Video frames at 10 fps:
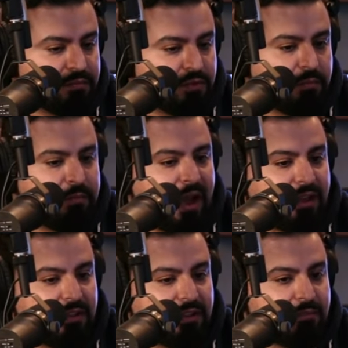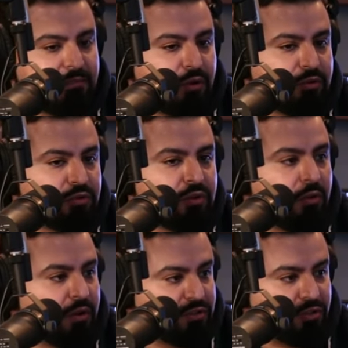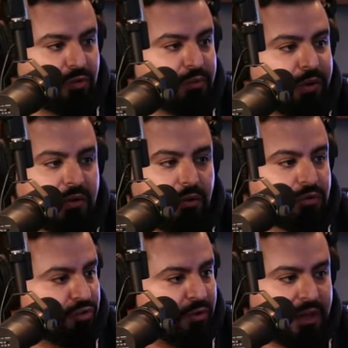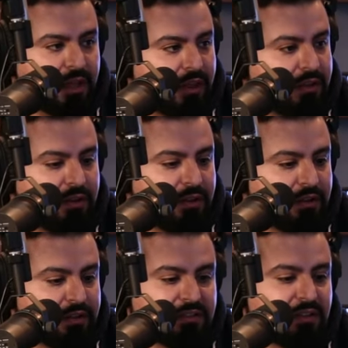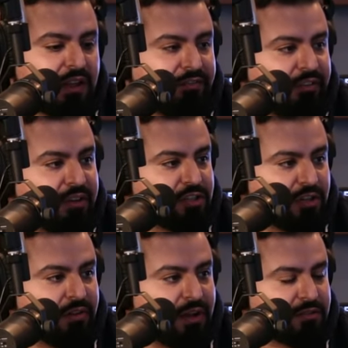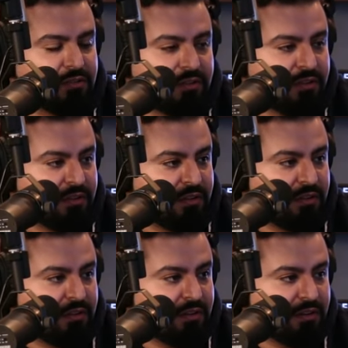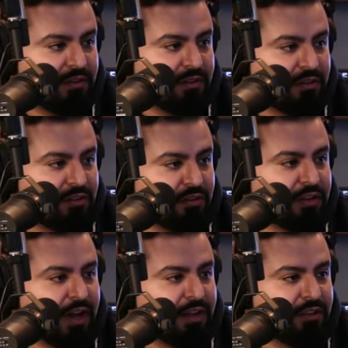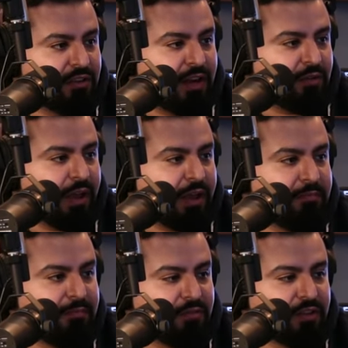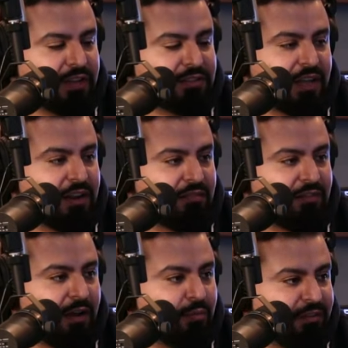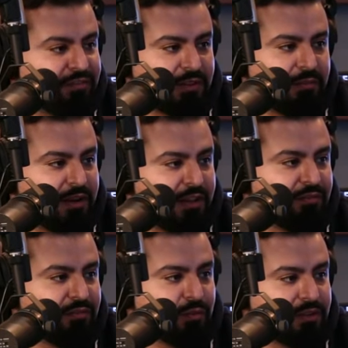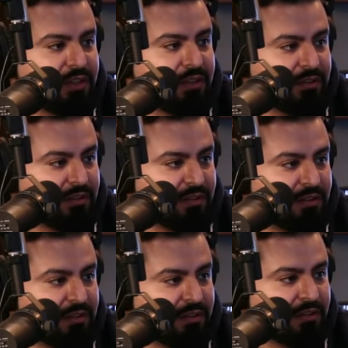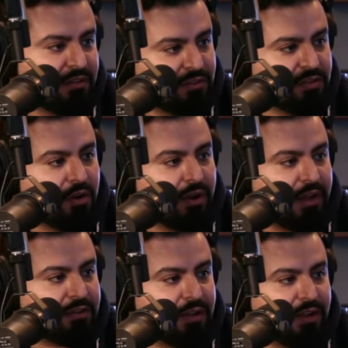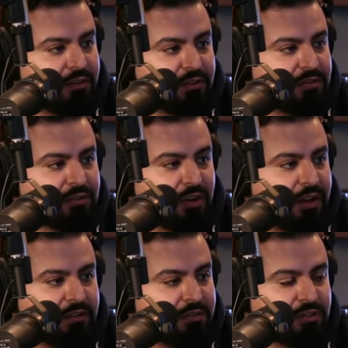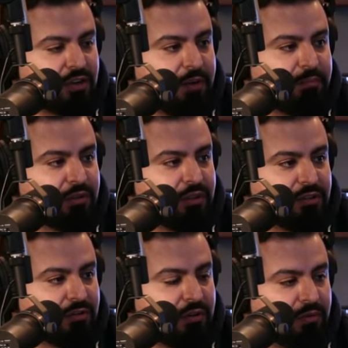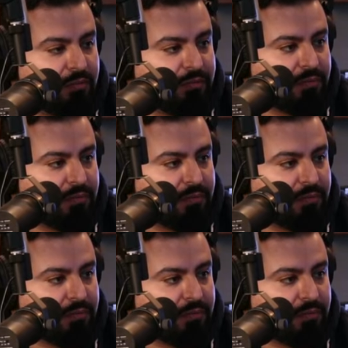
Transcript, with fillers: you're back in limbo, you go on tour, you put a whole tour together. That's yeah. the definition of hustle. Right. You're not you're not waiting, you're not standing around waiting for somebody to give you a deal. You're nah. going out there and you are you're trying to you're trying to build on your own.